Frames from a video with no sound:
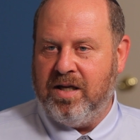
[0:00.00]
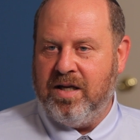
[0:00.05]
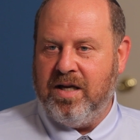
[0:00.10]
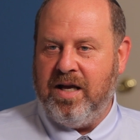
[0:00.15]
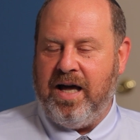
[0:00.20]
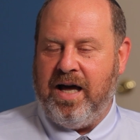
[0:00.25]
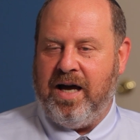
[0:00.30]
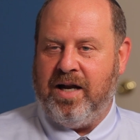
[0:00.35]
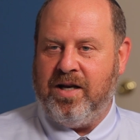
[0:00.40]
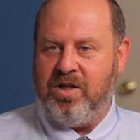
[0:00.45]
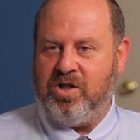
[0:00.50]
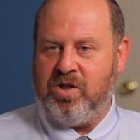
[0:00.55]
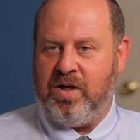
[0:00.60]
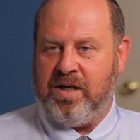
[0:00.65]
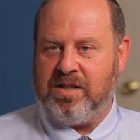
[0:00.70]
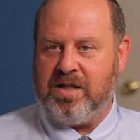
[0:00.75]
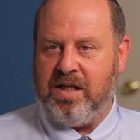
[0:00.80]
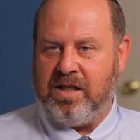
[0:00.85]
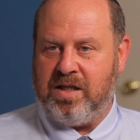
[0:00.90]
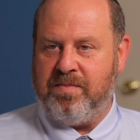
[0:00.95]
Mm-hmm. How do you
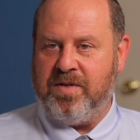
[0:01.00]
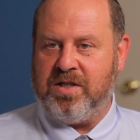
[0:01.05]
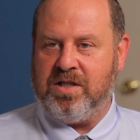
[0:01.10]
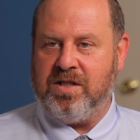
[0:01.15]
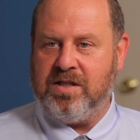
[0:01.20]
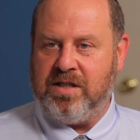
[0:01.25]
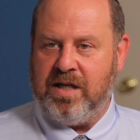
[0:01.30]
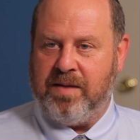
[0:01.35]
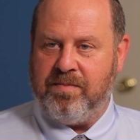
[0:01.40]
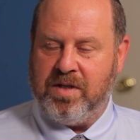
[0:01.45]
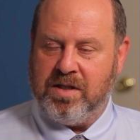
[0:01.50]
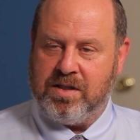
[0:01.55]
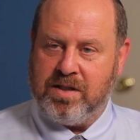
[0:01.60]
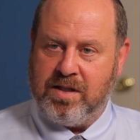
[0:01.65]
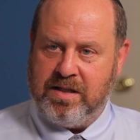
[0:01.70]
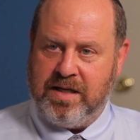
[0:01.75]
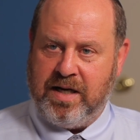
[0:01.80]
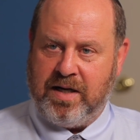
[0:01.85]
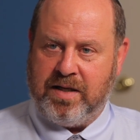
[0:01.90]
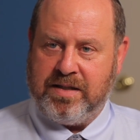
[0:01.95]
translate the mission statement to
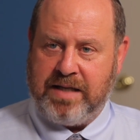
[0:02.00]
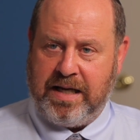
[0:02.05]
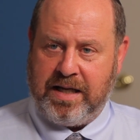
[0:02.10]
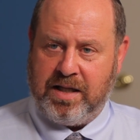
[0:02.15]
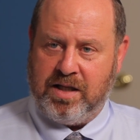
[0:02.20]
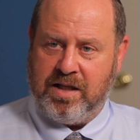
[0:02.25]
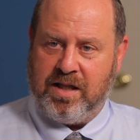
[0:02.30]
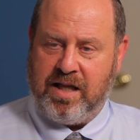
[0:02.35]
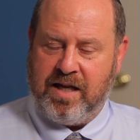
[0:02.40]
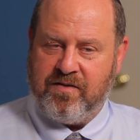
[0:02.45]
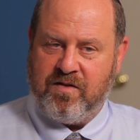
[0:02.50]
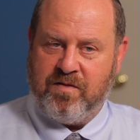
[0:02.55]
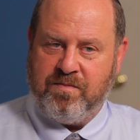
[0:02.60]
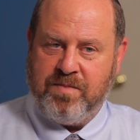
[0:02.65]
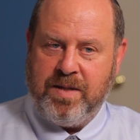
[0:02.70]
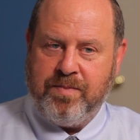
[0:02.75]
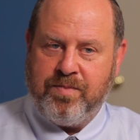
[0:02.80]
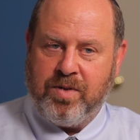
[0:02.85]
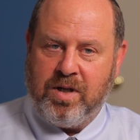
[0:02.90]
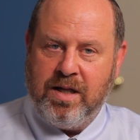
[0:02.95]
the daily life of
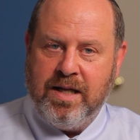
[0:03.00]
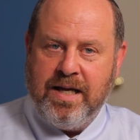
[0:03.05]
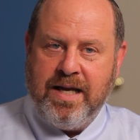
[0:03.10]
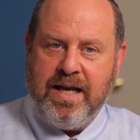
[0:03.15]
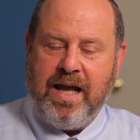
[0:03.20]
people?